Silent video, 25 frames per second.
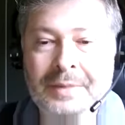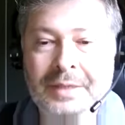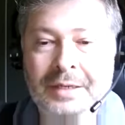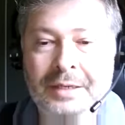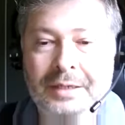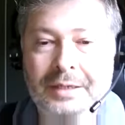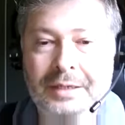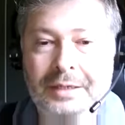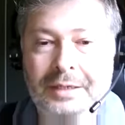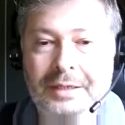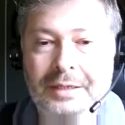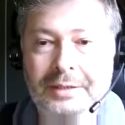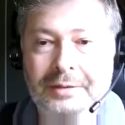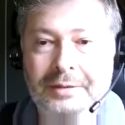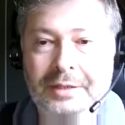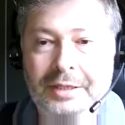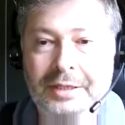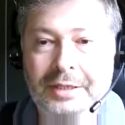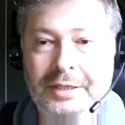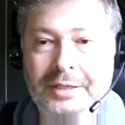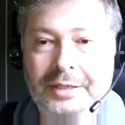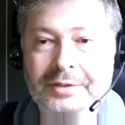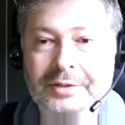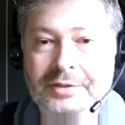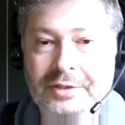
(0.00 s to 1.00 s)

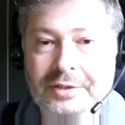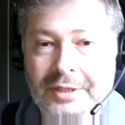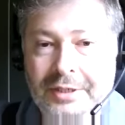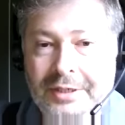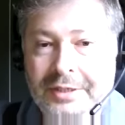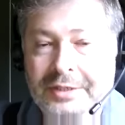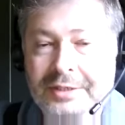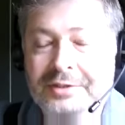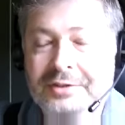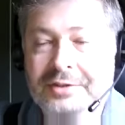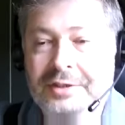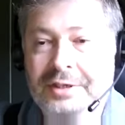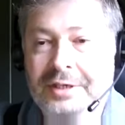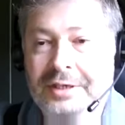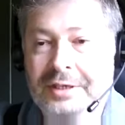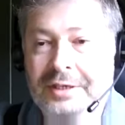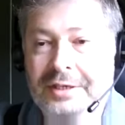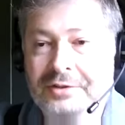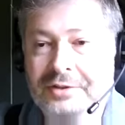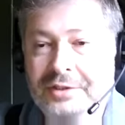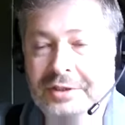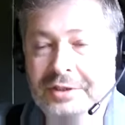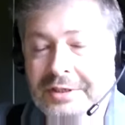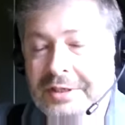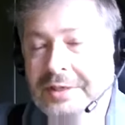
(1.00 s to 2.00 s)
It is a
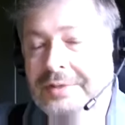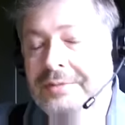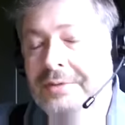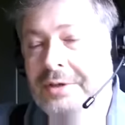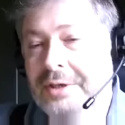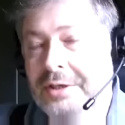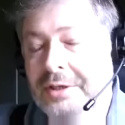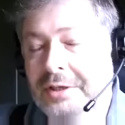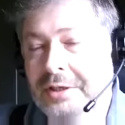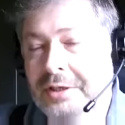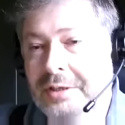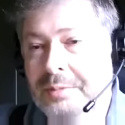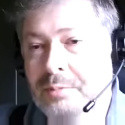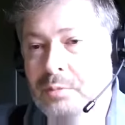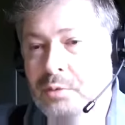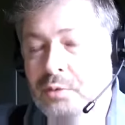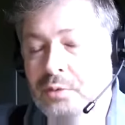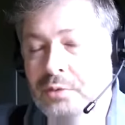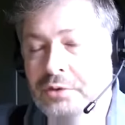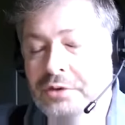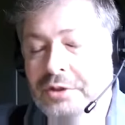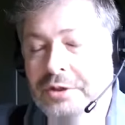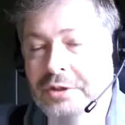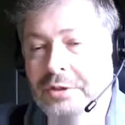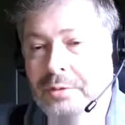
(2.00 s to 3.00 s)
significantly
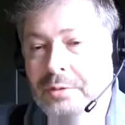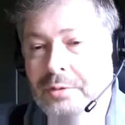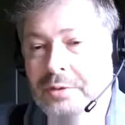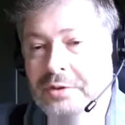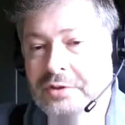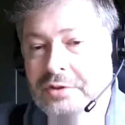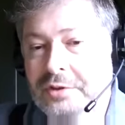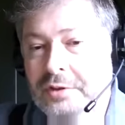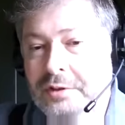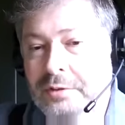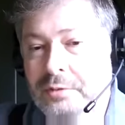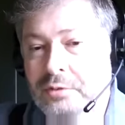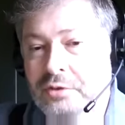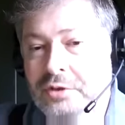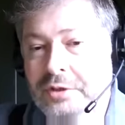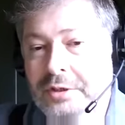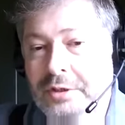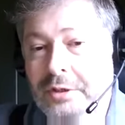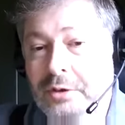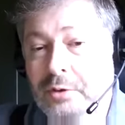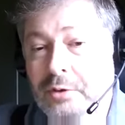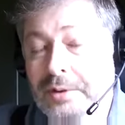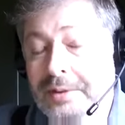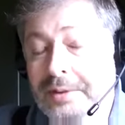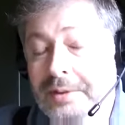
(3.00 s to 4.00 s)
more secure solution.
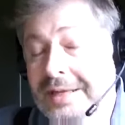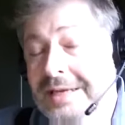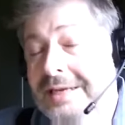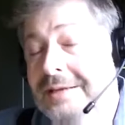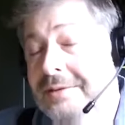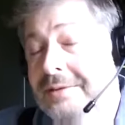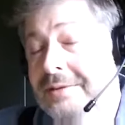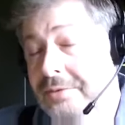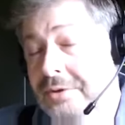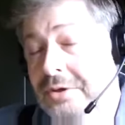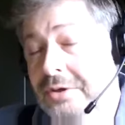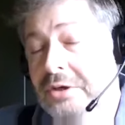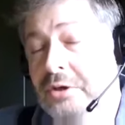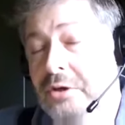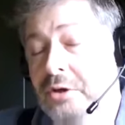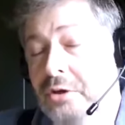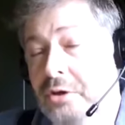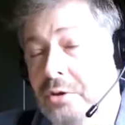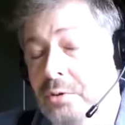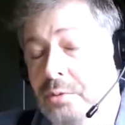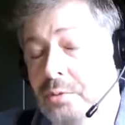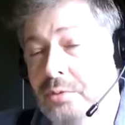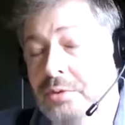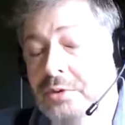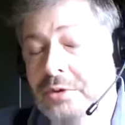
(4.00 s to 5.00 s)
On that very
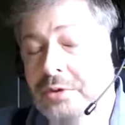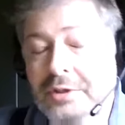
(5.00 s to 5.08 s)
note,